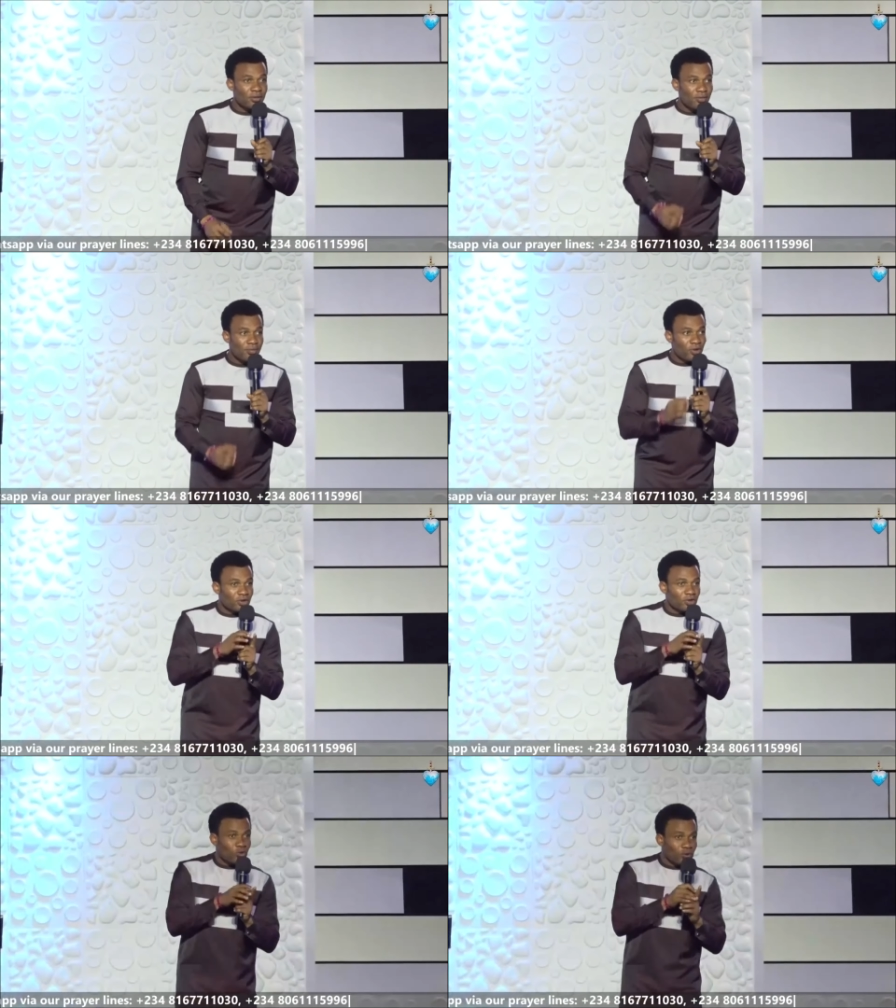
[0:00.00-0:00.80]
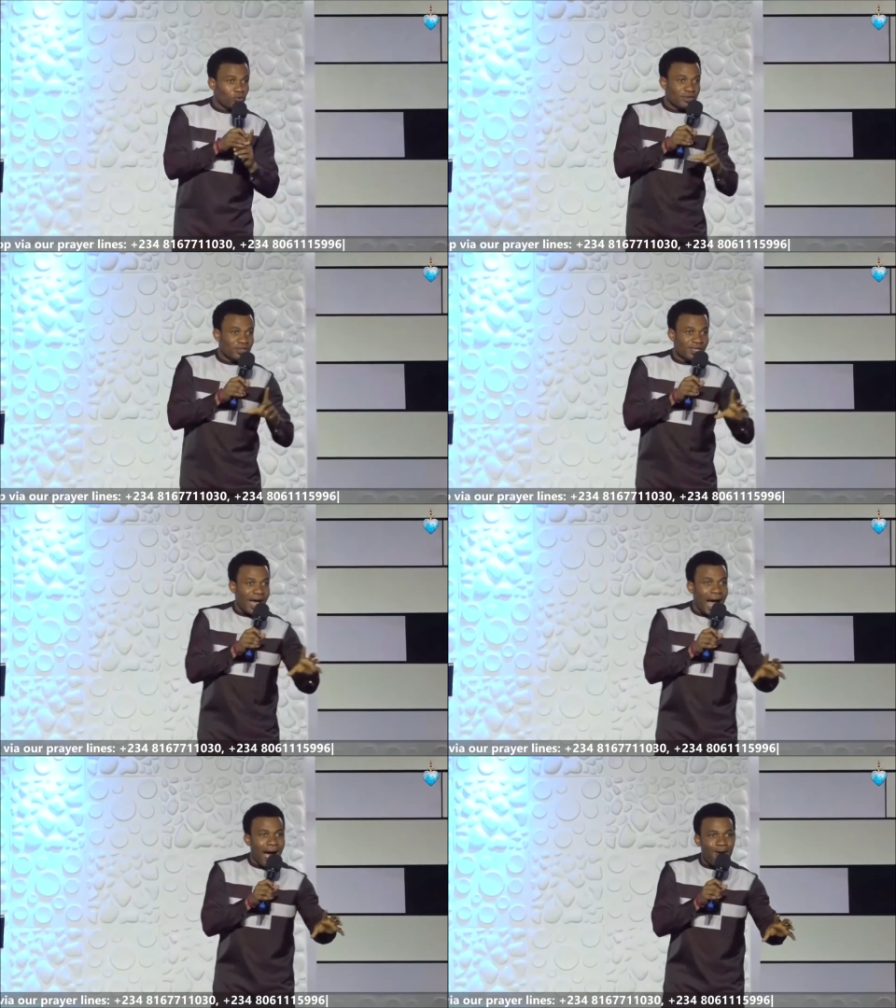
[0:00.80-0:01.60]
Because you want to see
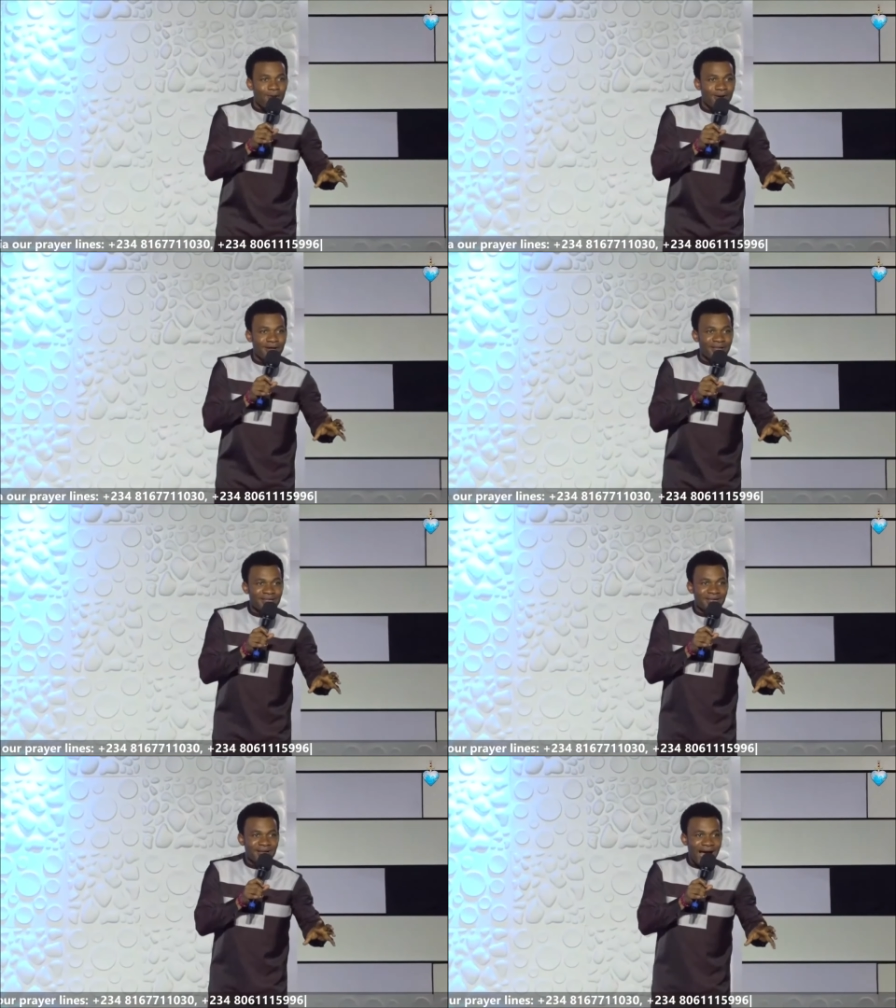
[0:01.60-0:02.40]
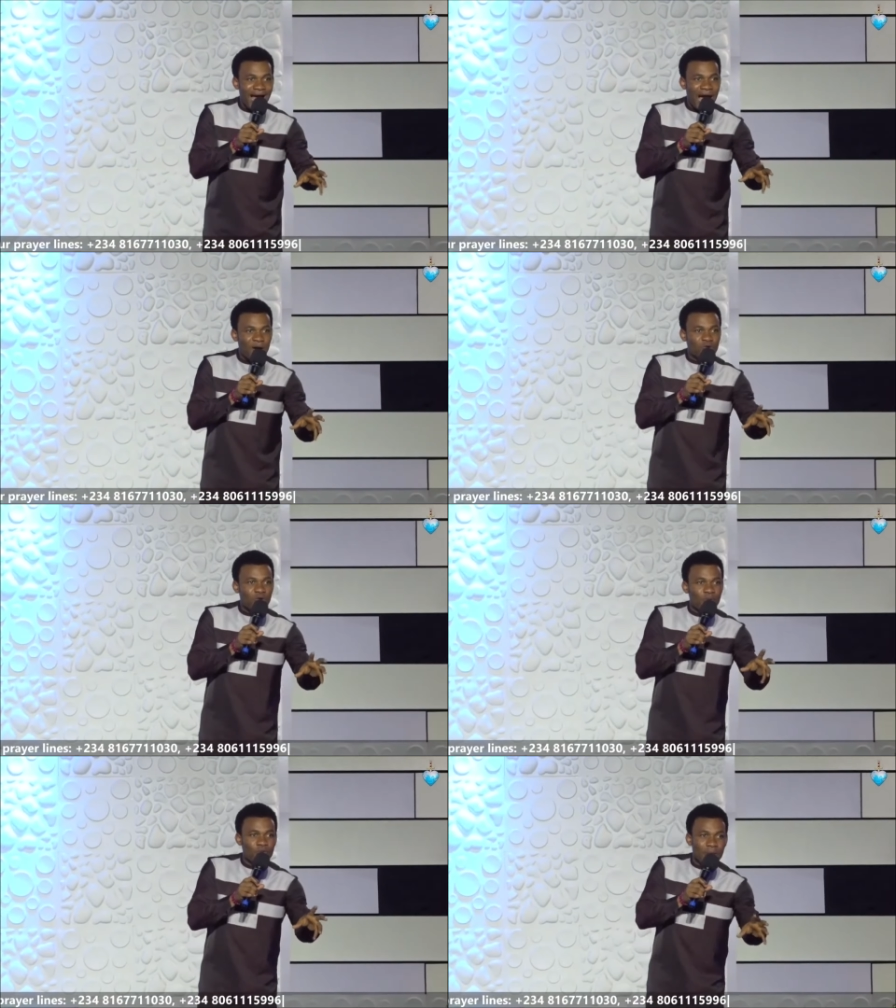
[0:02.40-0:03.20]
how to
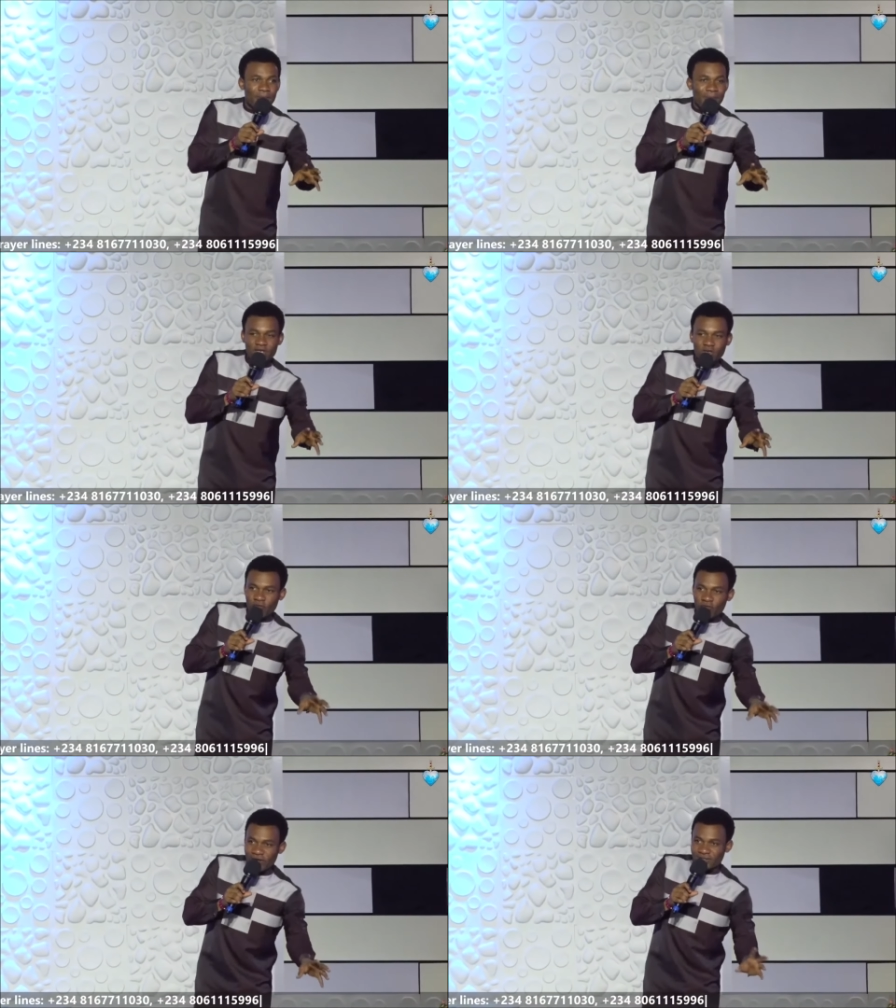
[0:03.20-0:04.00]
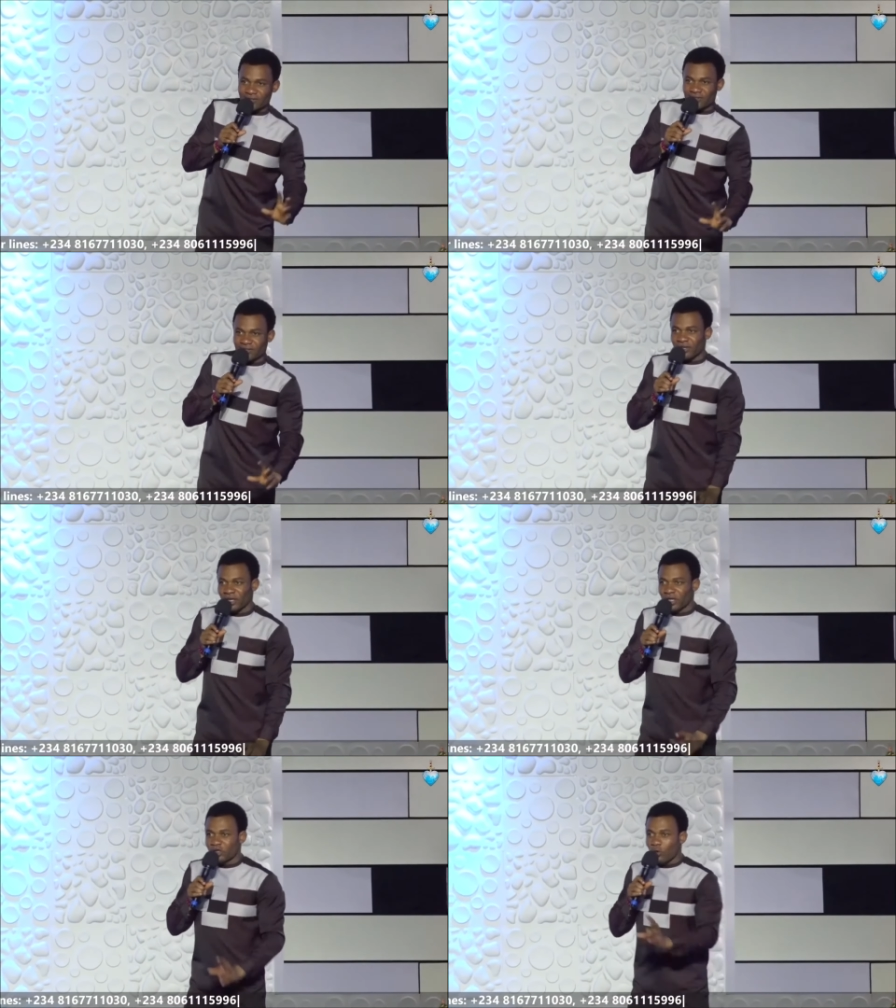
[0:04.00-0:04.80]
build a mansion first.
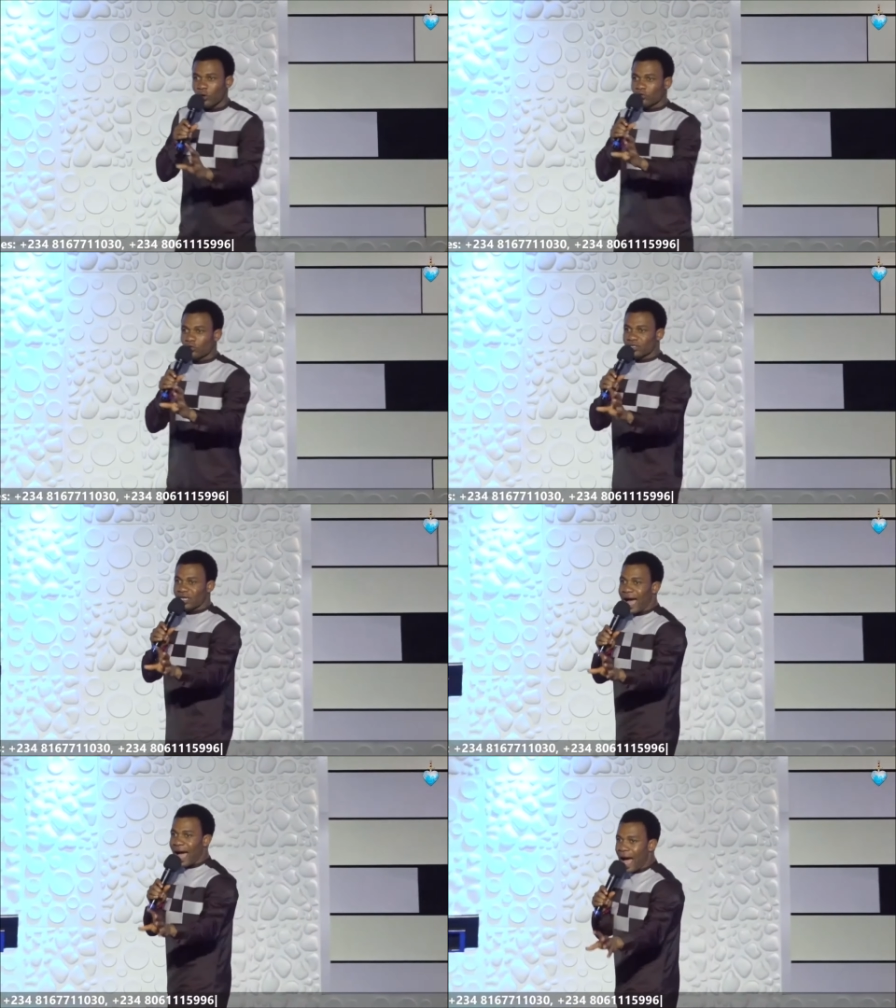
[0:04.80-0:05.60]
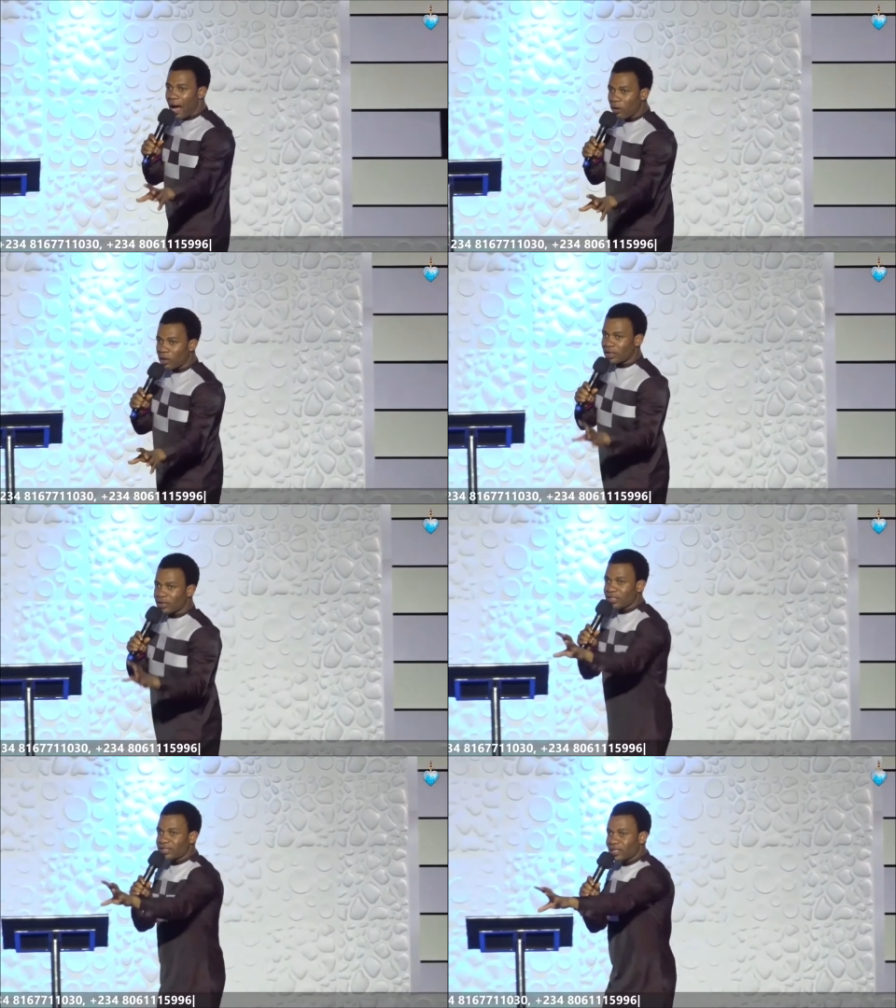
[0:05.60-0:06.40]
You want to see how
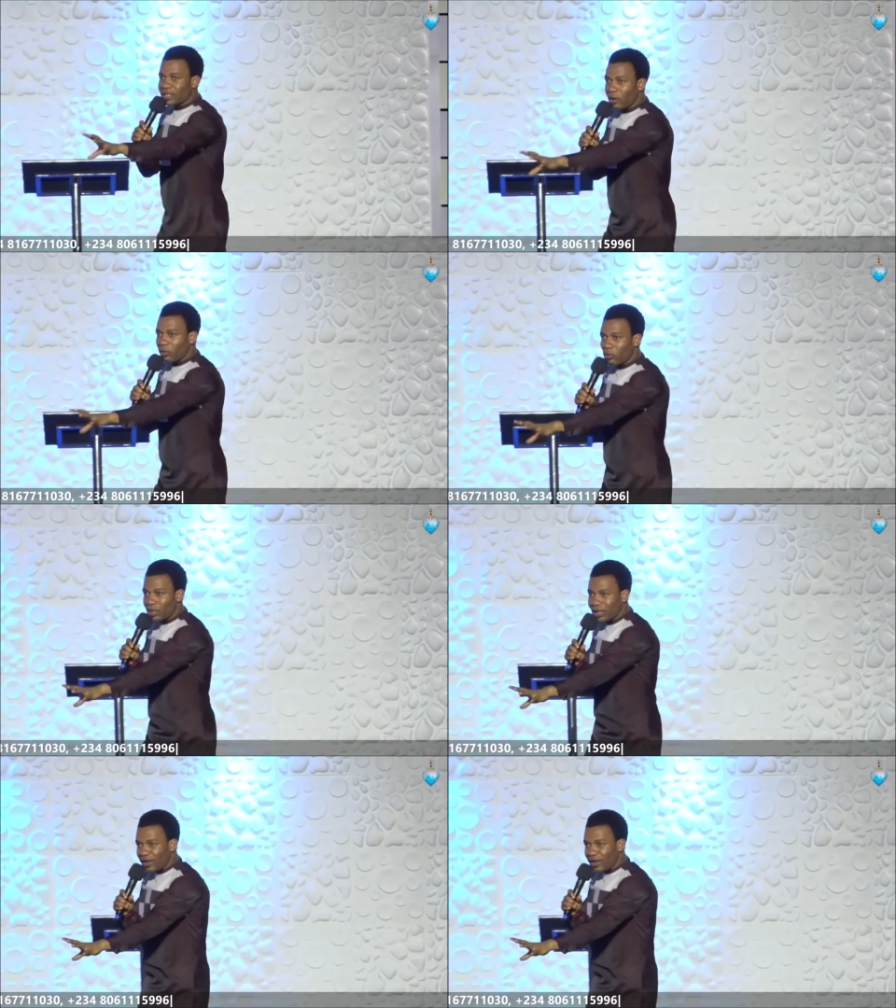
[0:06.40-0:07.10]
this thing can look like